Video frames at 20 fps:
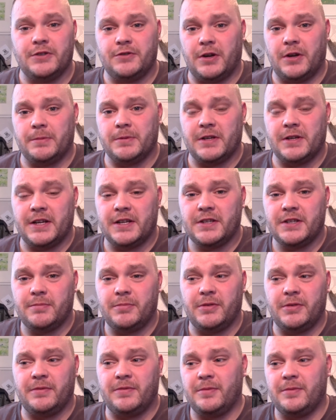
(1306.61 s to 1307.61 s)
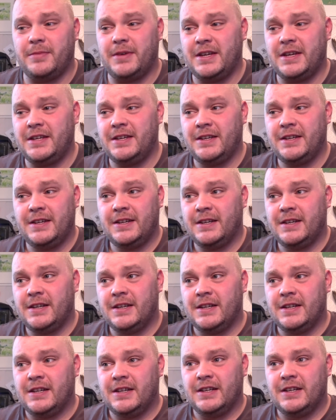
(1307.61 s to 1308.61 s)
It drops less. But for me,
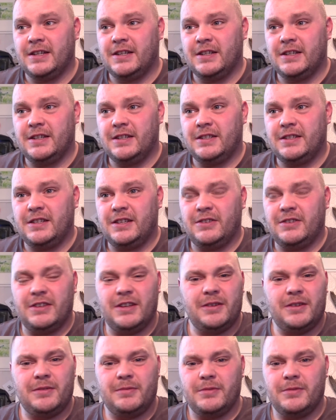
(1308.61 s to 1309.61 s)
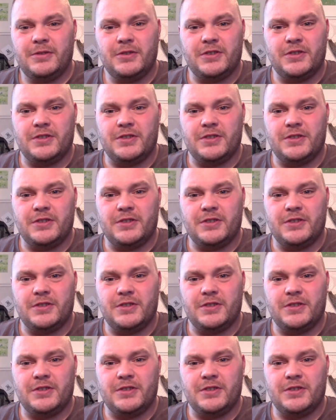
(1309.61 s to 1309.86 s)
I don't know.